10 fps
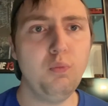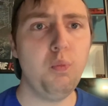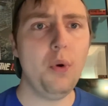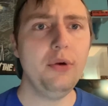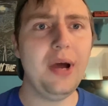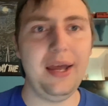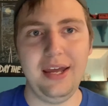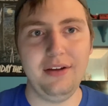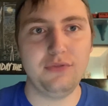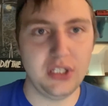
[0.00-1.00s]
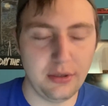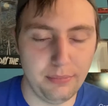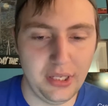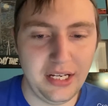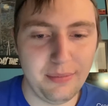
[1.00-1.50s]
What do I have to
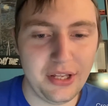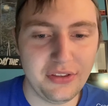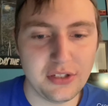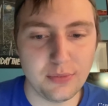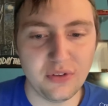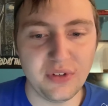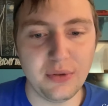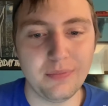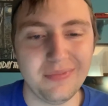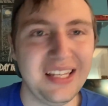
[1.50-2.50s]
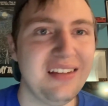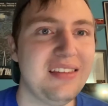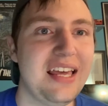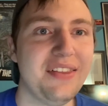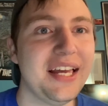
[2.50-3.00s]
complain about this movie? Well,
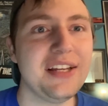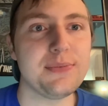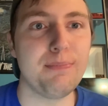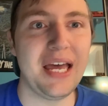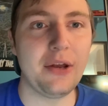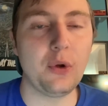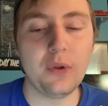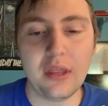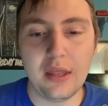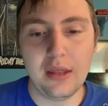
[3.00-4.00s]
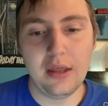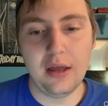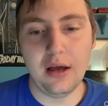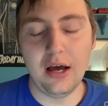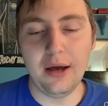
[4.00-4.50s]
that last battle.
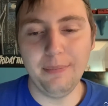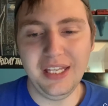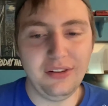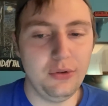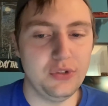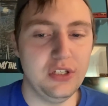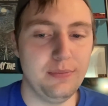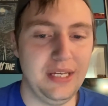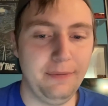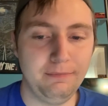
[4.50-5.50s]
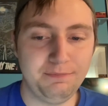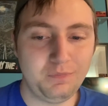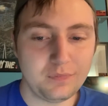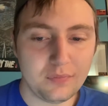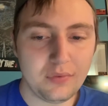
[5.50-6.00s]
It loses me.
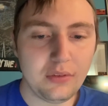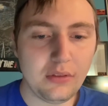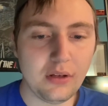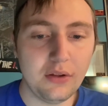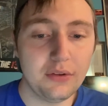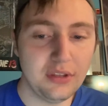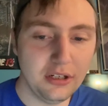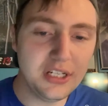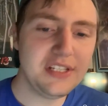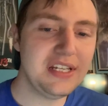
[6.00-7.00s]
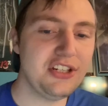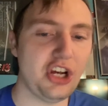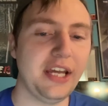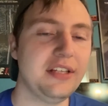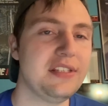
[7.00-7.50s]
There is a
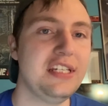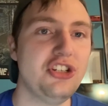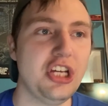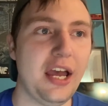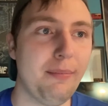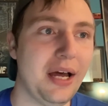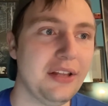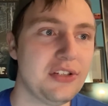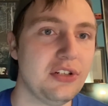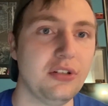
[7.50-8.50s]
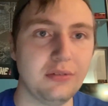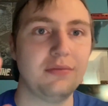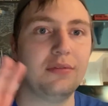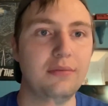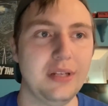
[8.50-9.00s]
giant CGI monster,
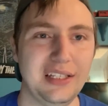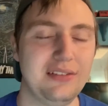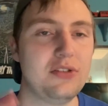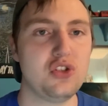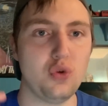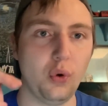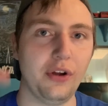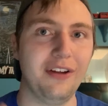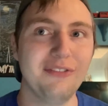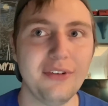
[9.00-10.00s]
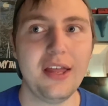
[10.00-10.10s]
sort of,